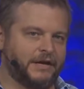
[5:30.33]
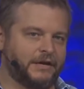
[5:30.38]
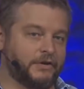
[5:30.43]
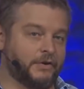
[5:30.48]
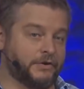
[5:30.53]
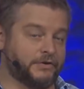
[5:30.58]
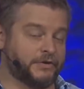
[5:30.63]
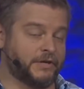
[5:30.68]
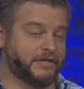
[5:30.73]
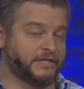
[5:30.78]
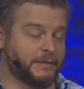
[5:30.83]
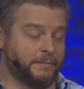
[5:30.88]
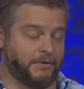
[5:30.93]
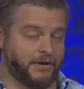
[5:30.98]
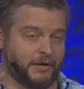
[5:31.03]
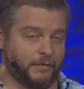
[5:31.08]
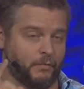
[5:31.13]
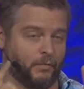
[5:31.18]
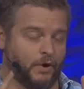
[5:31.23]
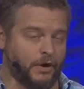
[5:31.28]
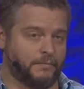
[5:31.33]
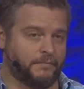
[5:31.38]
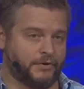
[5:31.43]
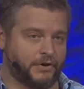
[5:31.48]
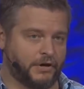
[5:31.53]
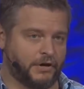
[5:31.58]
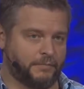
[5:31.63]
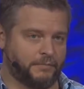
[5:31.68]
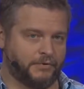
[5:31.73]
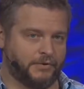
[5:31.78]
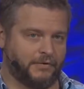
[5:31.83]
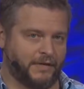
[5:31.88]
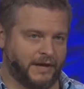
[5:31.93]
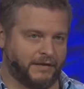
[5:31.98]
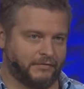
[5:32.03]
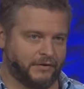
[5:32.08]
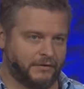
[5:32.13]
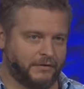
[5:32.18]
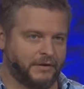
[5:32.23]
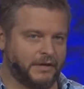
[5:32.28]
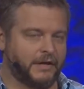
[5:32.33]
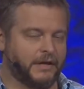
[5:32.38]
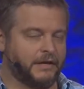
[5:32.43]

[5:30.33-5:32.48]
You also get to pick one perk per level.